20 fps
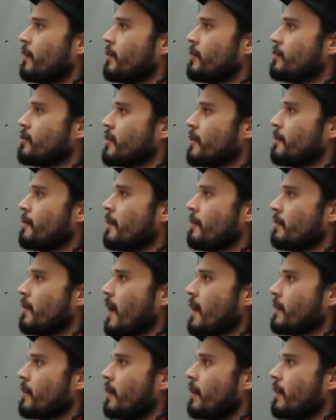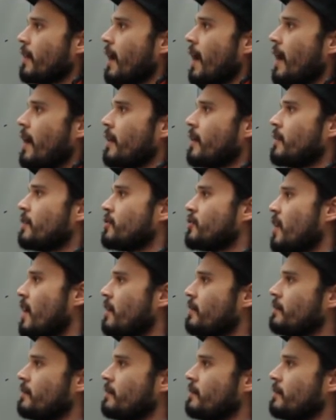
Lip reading: usually reflect on that and try to